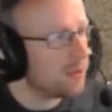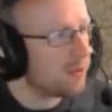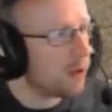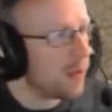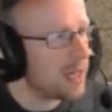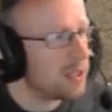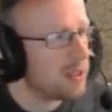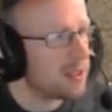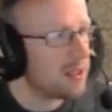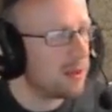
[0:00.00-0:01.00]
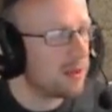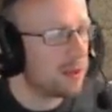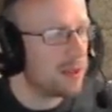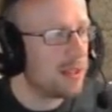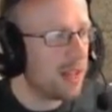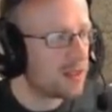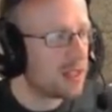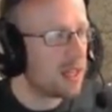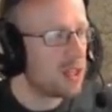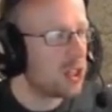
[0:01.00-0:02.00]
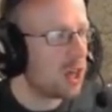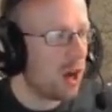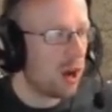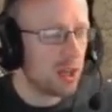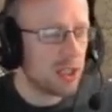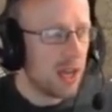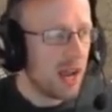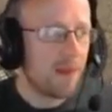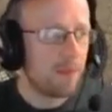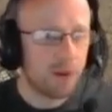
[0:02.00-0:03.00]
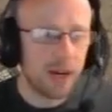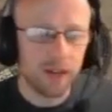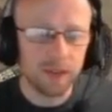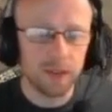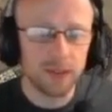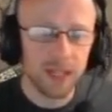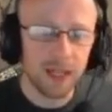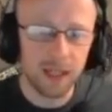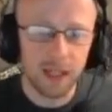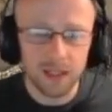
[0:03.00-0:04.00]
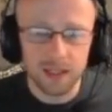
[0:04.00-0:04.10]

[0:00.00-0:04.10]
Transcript: formation to do to a devastating charge and breakthrough technique.